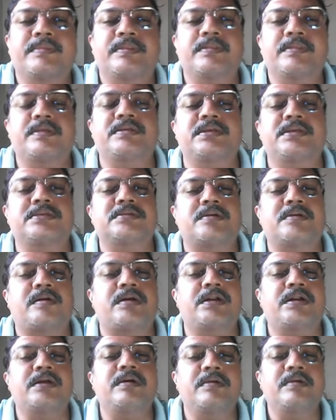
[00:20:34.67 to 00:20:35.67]
This is
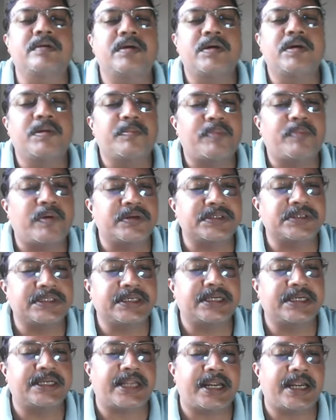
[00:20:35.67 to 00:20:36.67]
called
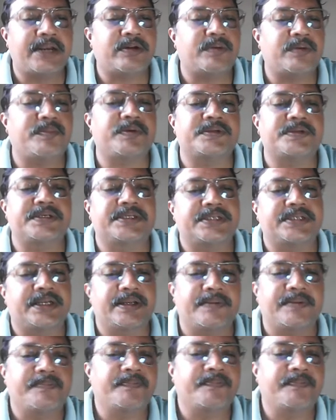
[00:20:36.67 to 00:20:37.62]
post grant opposition.